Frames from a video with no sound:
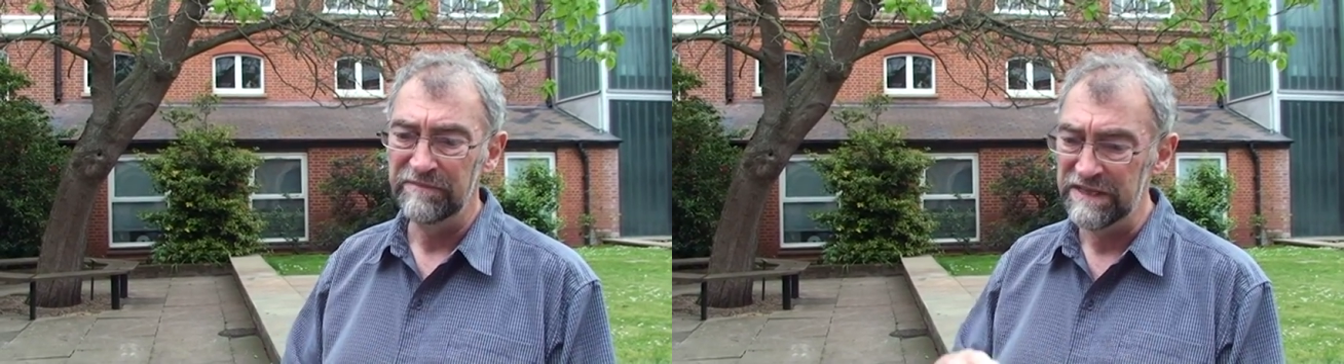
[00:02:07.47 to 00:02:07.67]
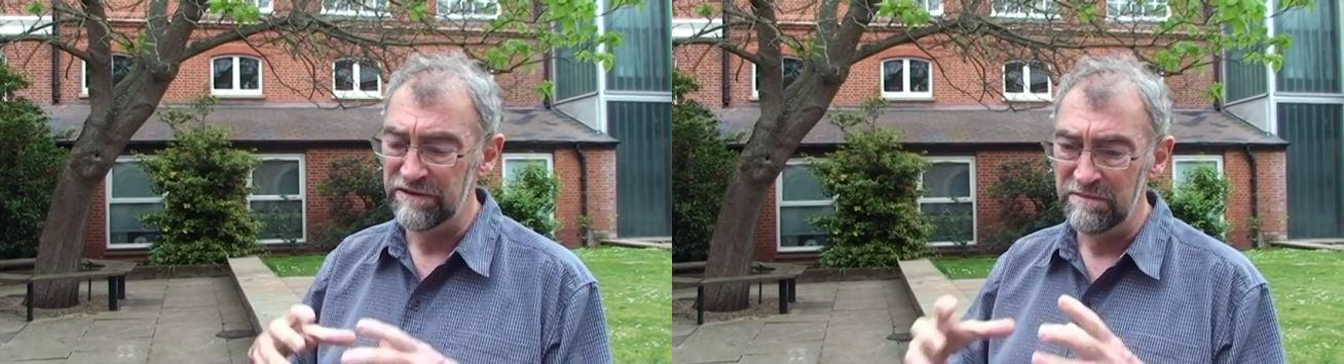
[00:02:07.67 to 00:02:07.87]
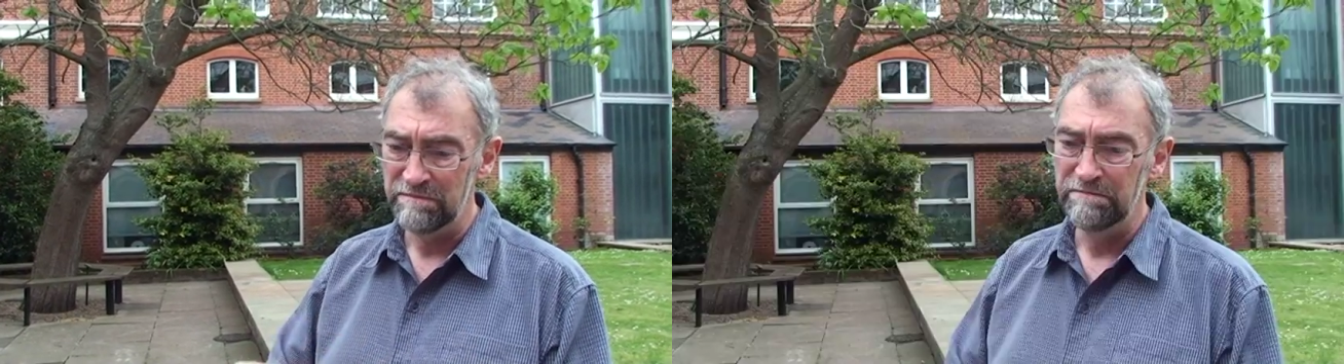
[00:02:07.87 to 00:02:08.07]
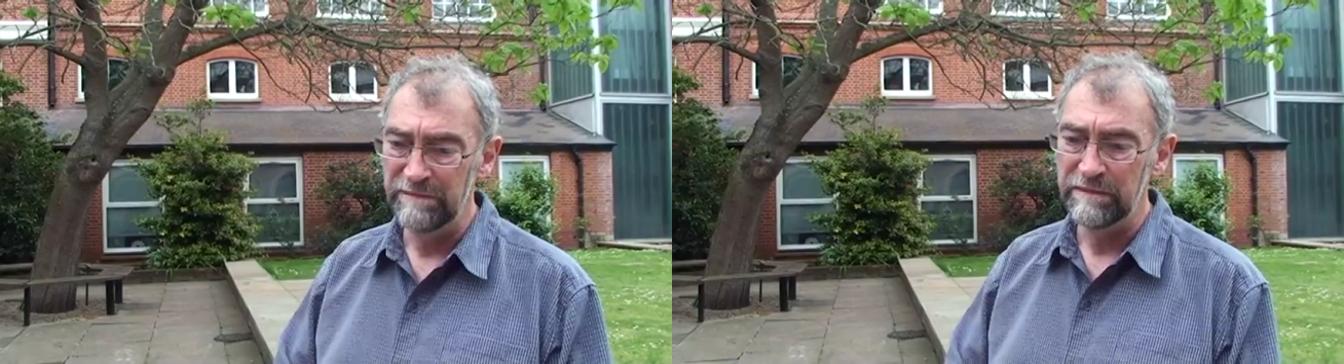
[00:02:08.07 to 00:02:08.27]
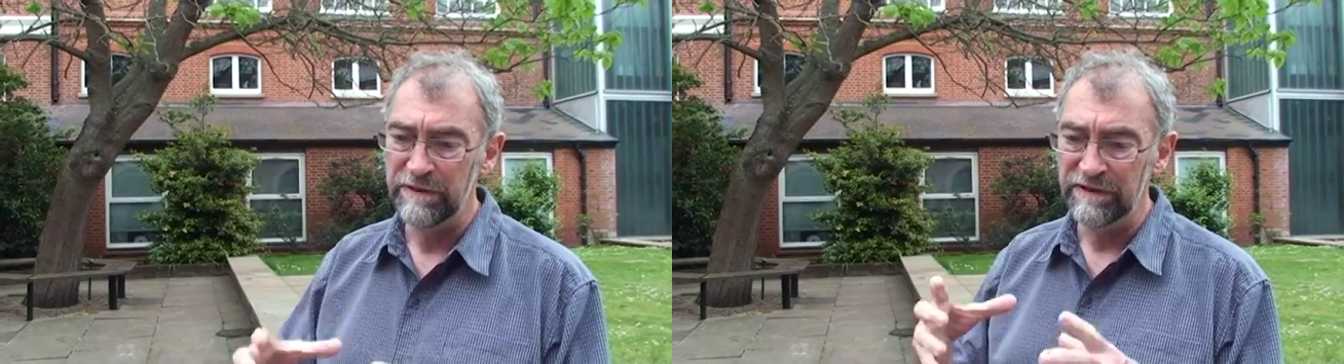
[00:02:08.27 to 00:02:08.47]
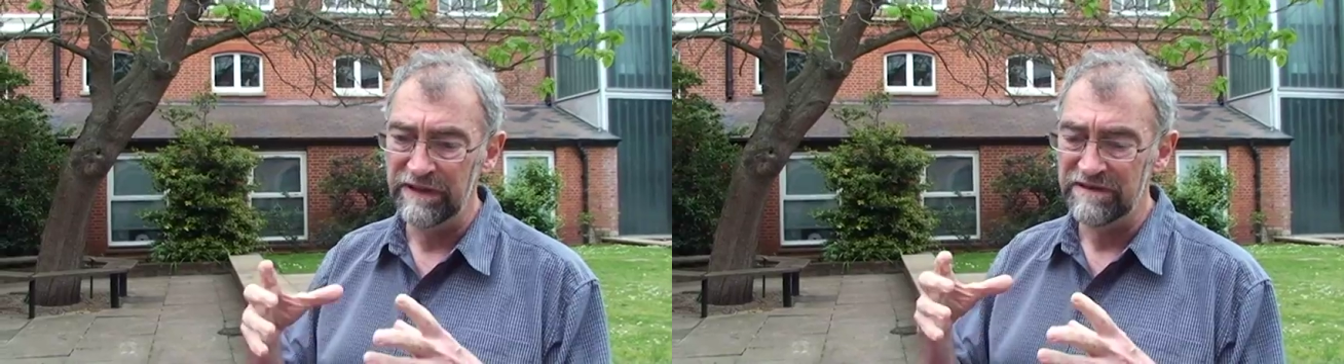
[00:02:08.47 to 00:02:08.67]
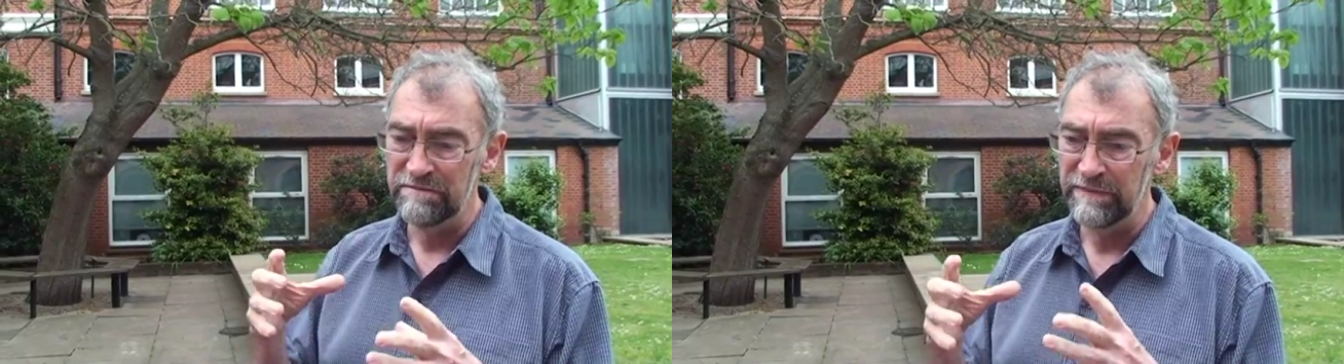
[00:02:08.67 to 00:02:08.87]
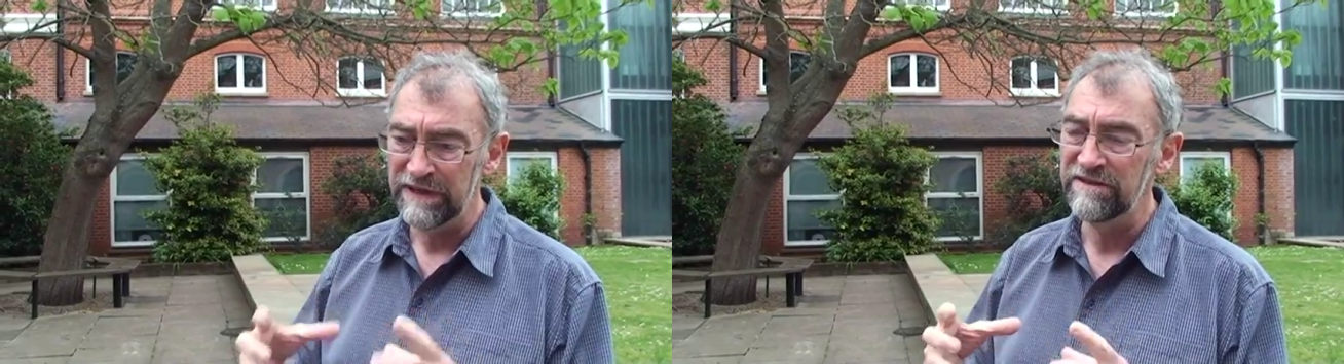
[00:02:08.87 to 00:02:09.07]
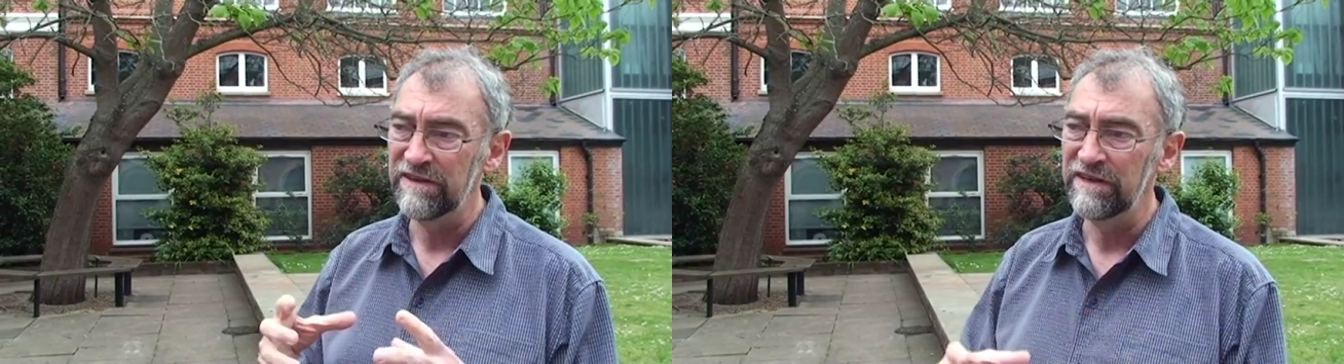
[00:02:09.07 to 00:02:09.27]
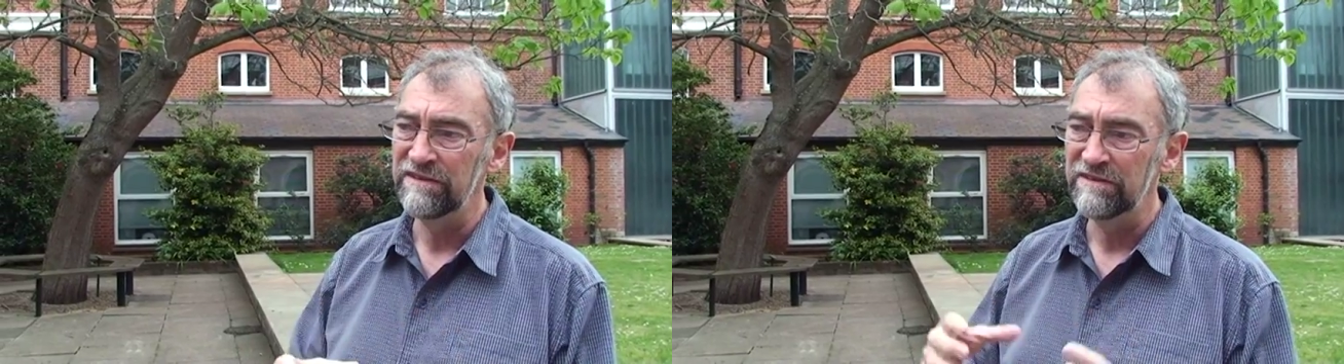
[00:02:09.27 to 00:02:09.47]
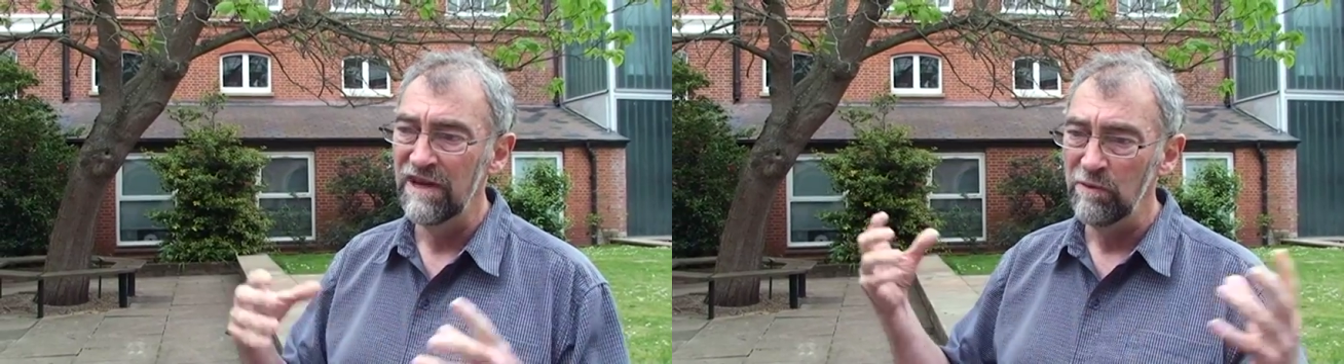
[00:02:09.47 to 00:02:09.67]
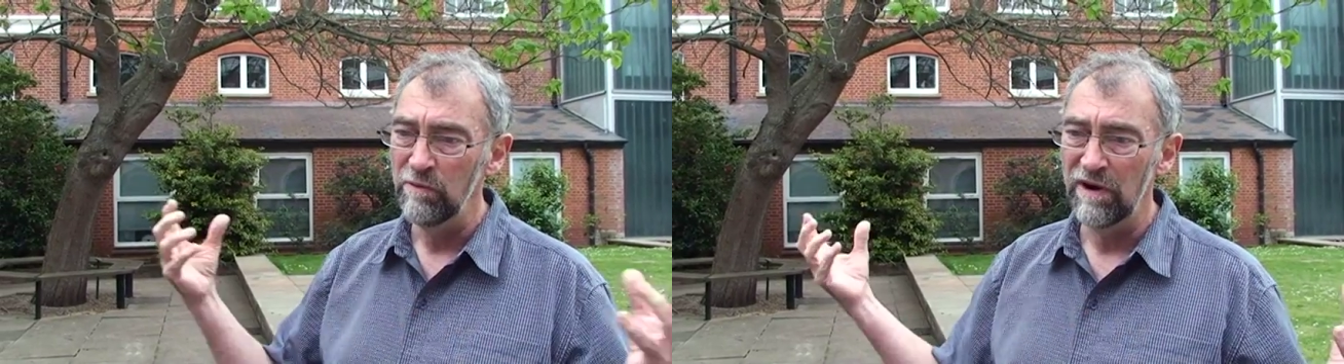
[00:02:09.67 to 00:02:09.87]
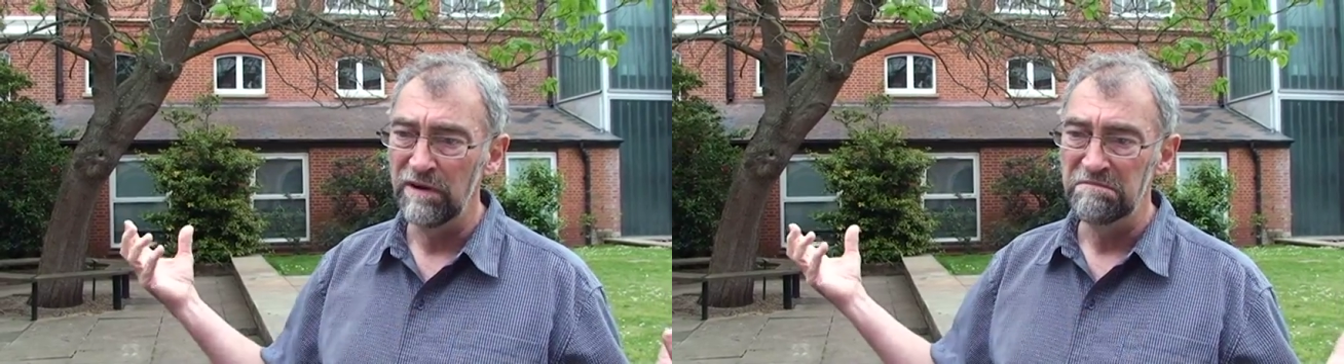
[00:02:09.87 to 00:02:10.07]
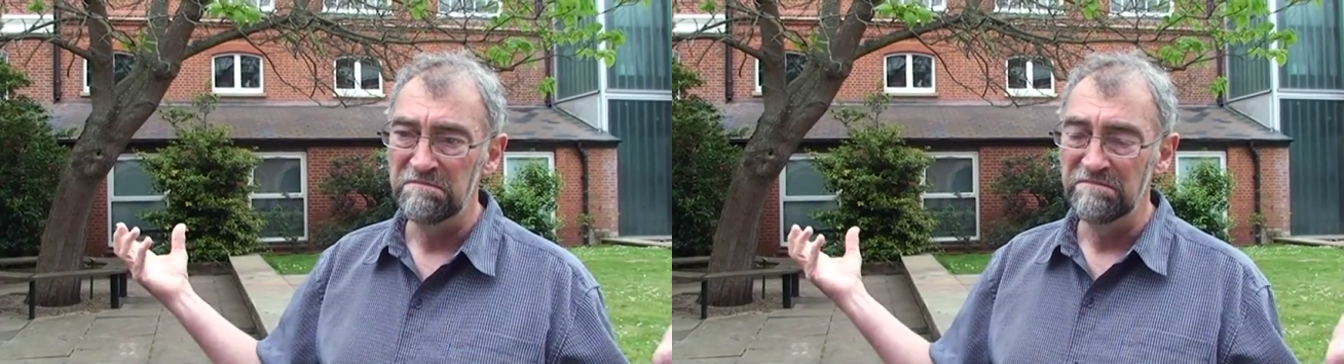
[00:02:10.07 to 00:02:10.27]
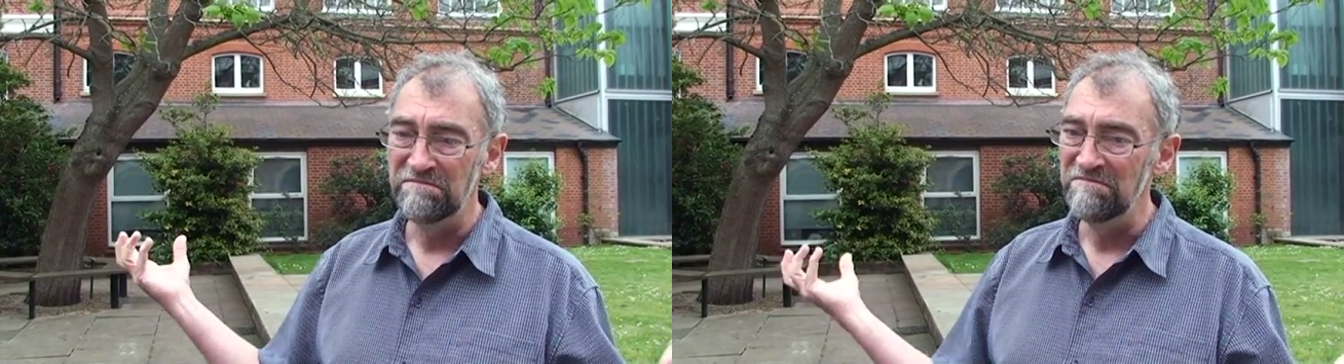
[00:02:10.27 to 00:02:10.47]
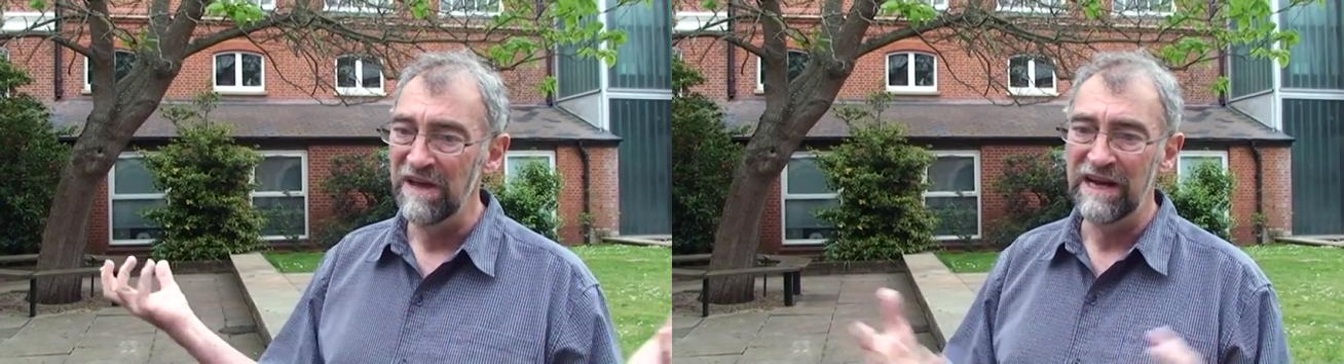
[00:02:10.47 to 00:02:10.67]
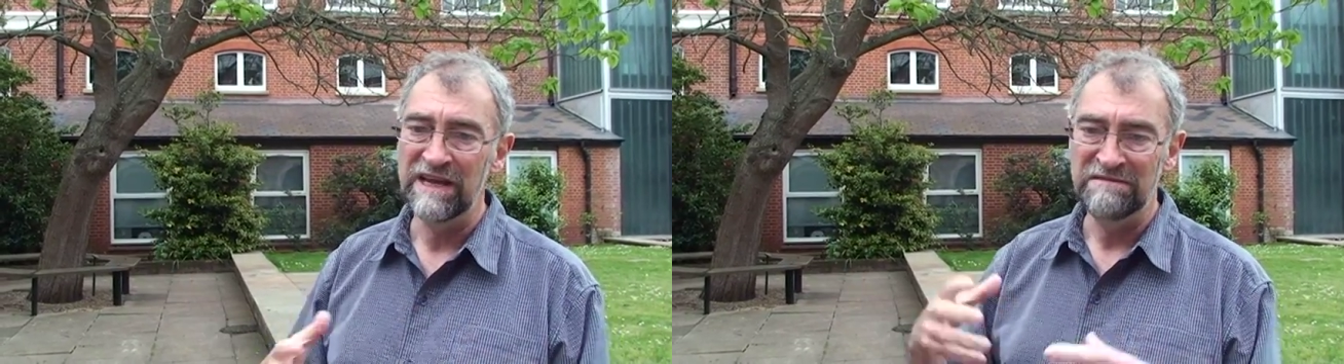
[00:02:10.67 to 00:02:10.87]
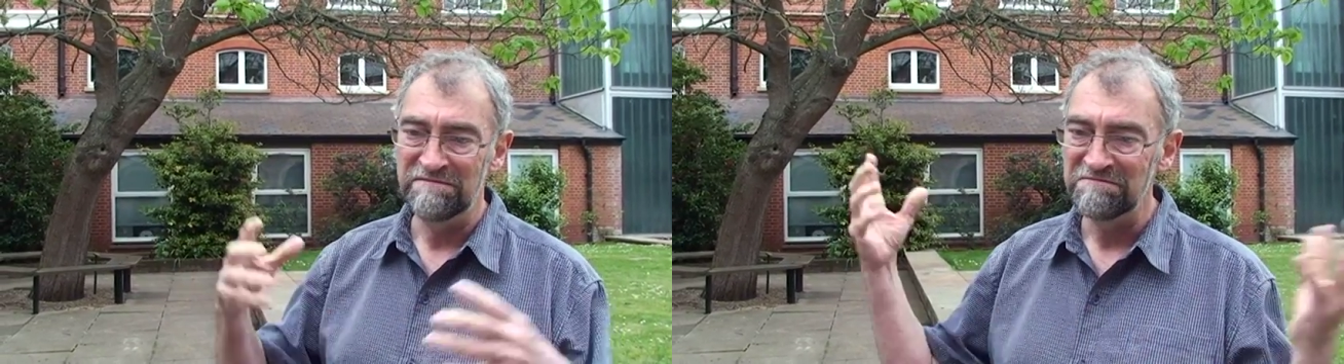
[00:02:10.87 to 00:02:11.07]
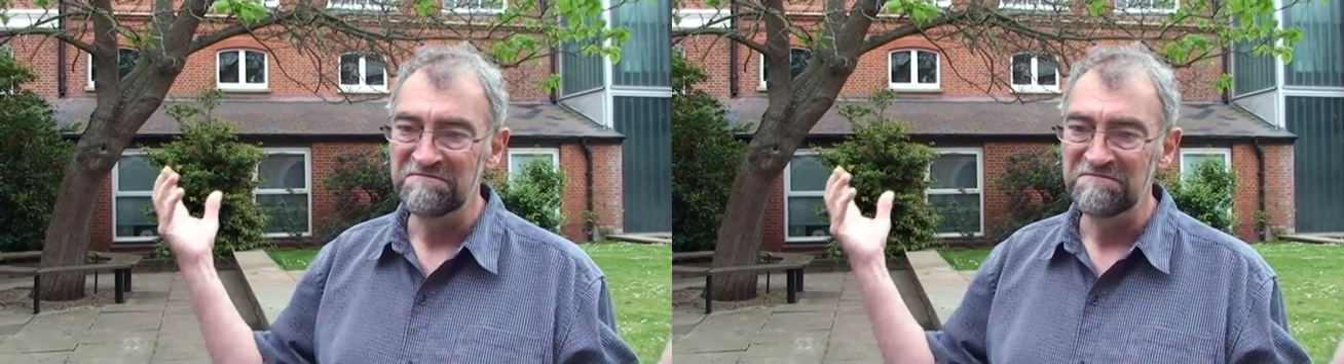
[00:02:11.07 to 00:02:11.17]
These are in big buildings in big cities where 95%